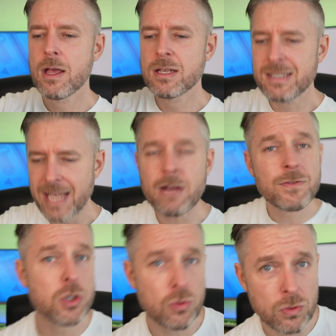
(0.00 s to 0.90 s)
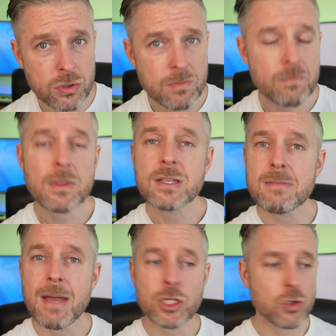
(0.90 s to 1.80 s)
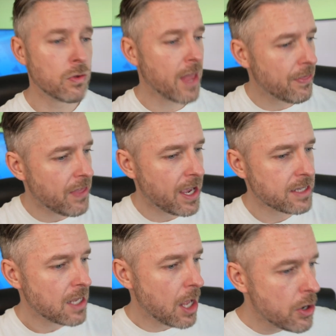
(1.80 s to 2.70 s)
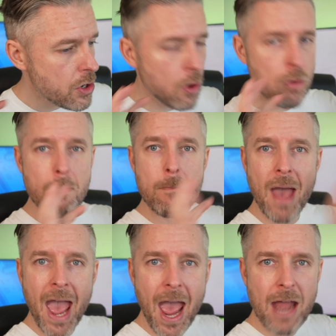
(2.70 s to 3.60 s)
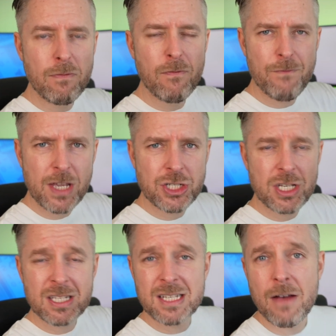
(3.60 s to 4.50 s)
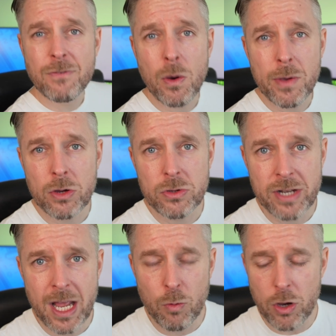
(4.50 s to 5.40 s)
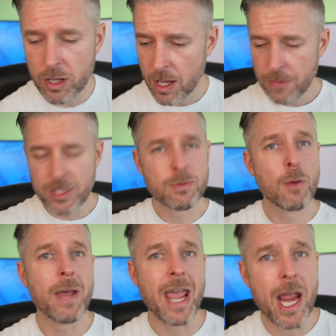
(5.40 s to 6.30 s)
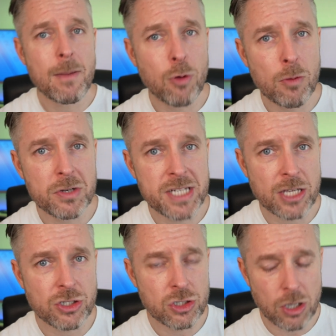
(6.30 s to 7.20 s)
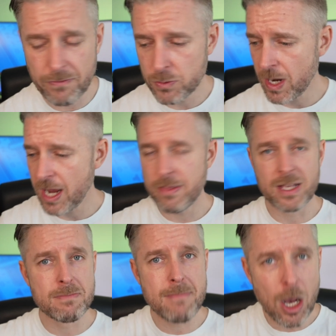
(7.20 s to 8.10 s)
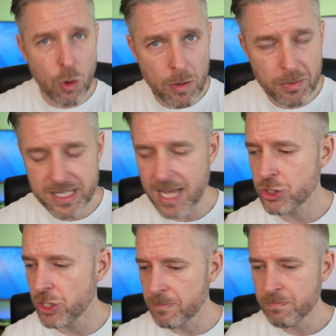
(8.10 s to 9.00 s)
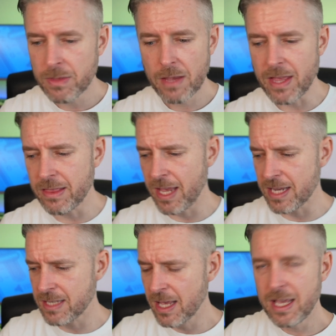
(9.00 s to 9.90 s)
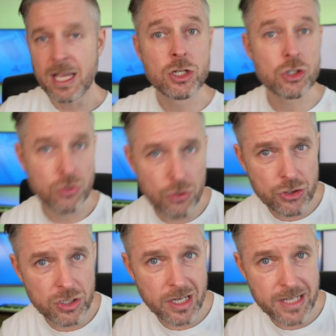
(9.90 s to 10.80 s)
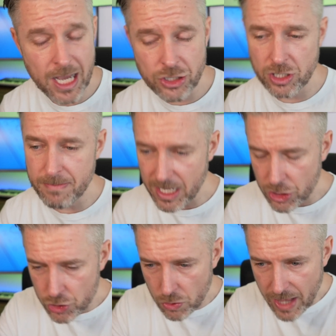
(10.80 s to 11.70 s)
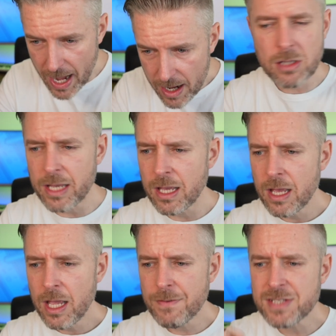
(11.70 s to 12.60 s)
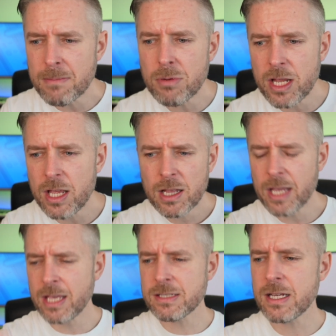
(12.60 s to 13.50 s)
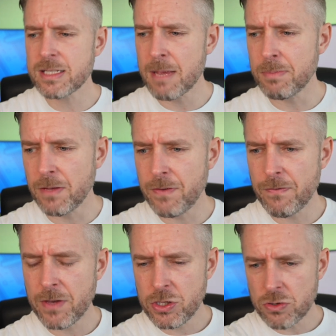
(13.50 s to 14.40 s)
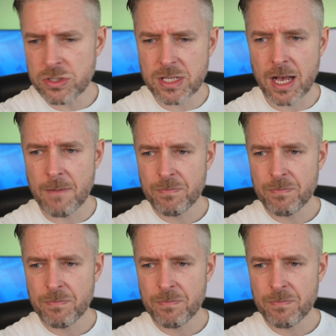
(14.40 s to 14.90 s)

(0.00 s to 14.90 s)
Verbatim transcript: set of tools to make sure that there's no bad, fishy stuff going on your network. There's proper endpoint protection software, there's malware protection, that there's intrusion detection, making sure that like, if somebody, like here's an example, if, if a user